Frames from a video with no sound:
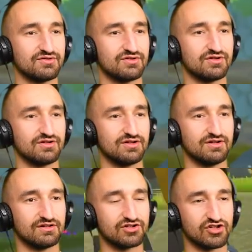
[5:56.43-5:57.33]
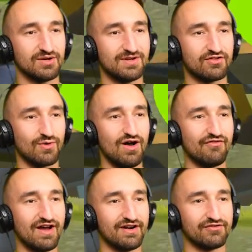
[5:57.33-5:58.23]
Not yet. Because you're gonna be
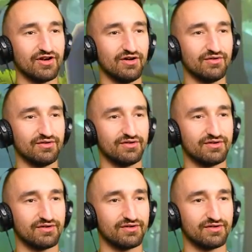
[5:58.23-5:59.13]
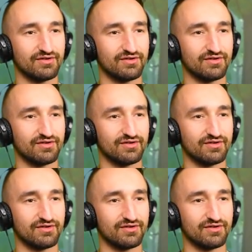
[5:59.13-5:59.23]
disqualified just, if you don't.